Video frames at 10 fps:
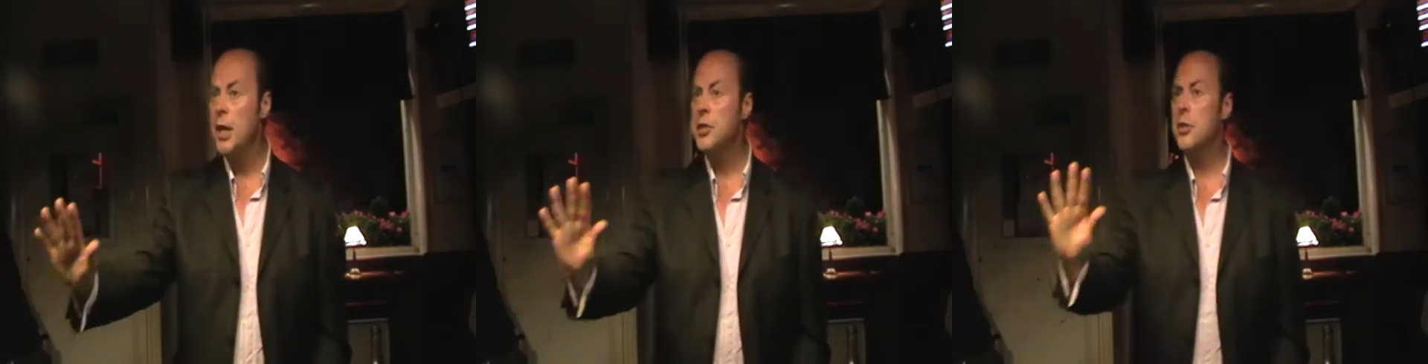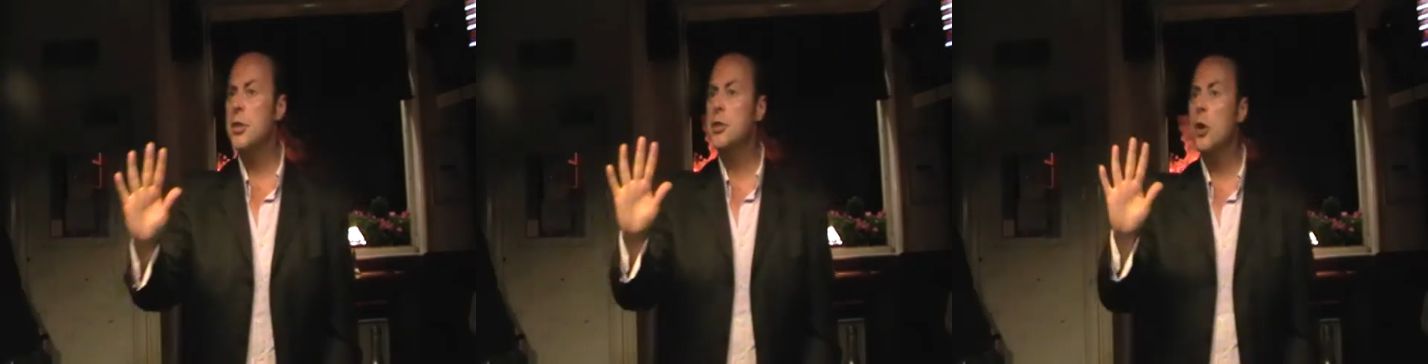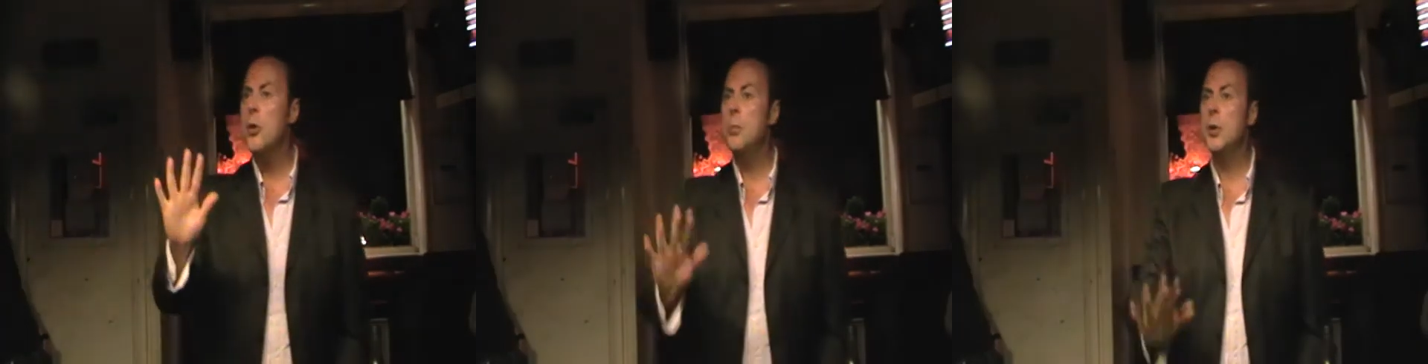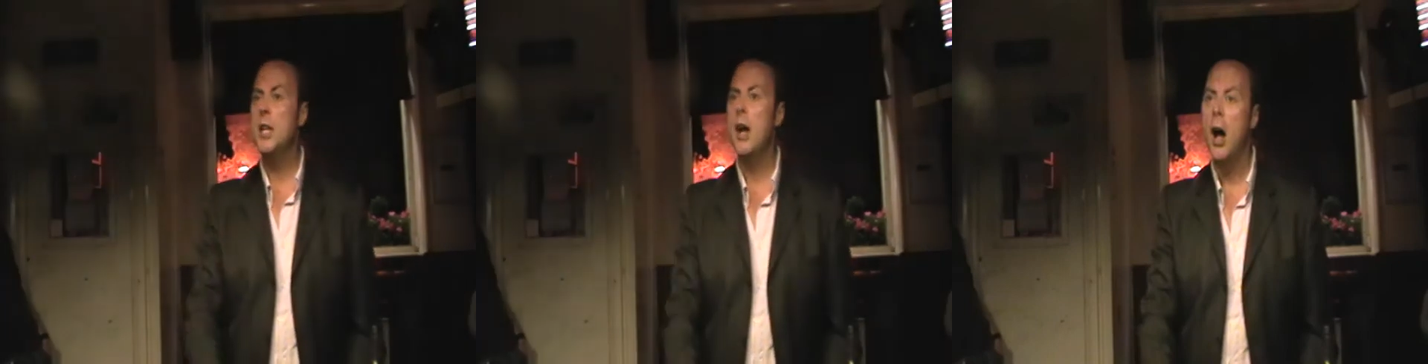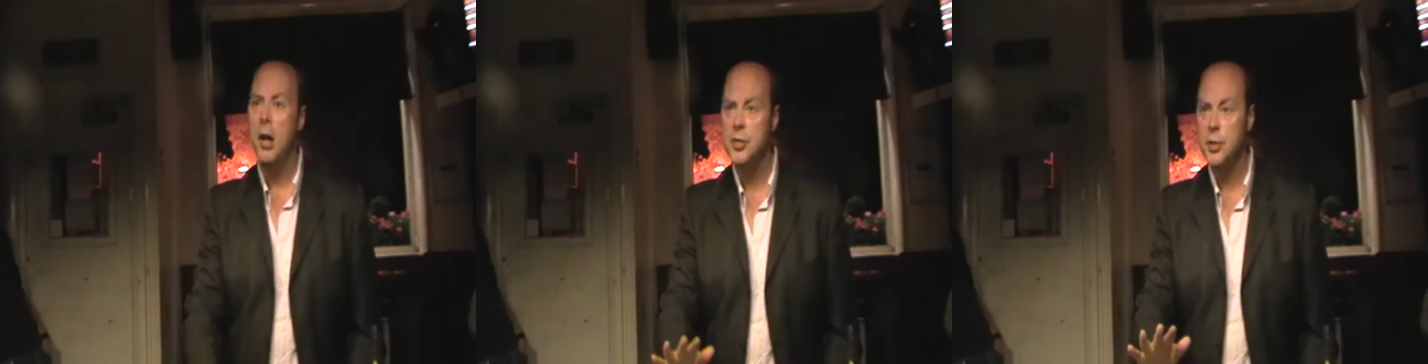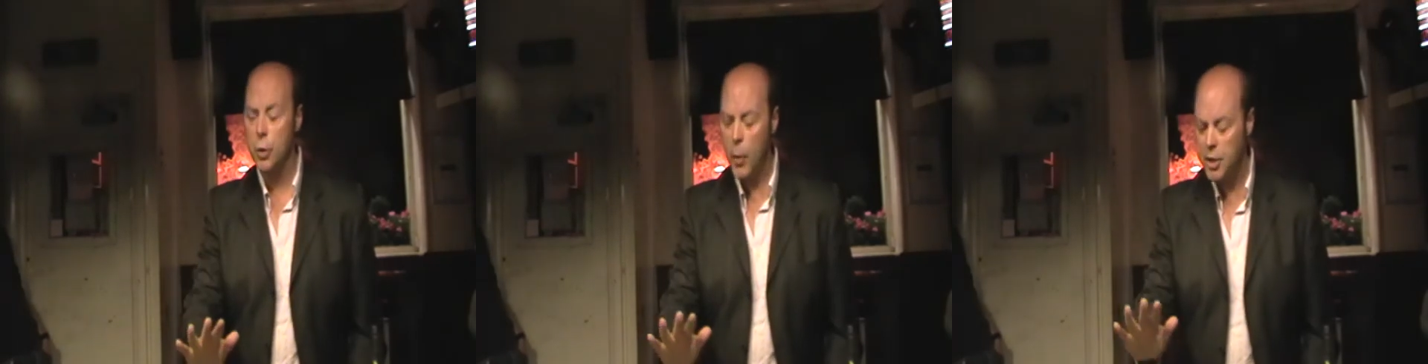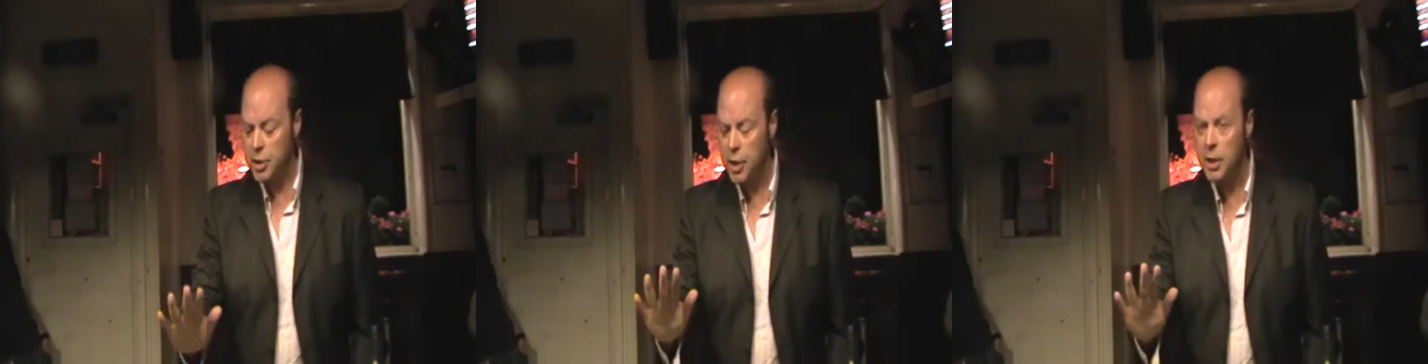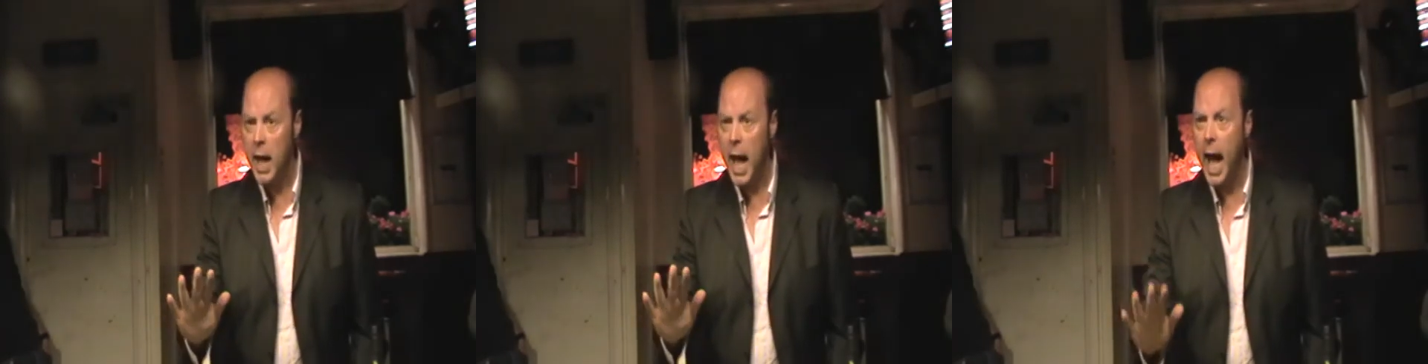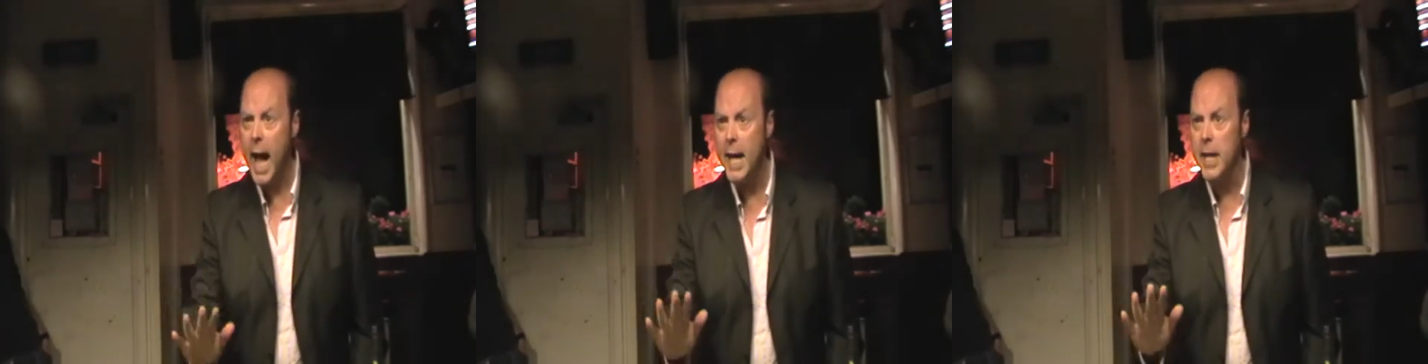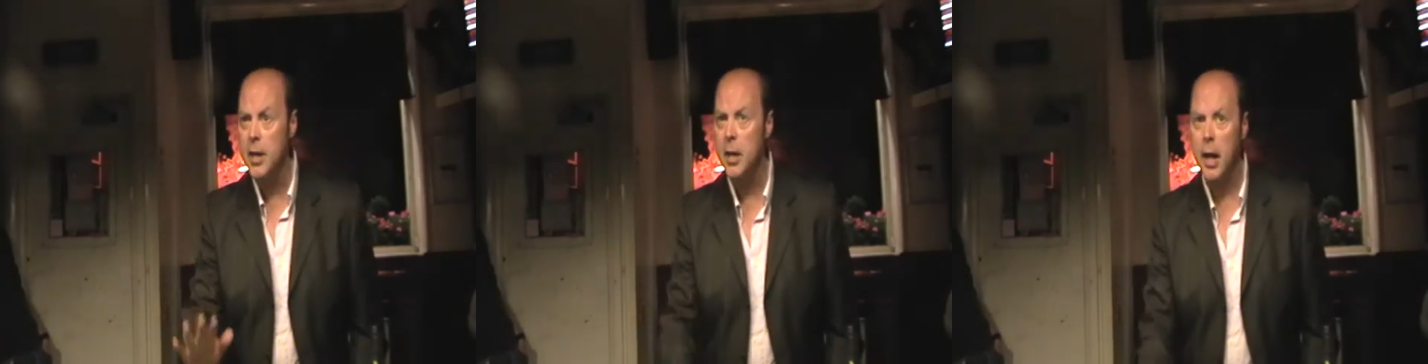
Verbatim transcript: so that nobody asks the question, hey,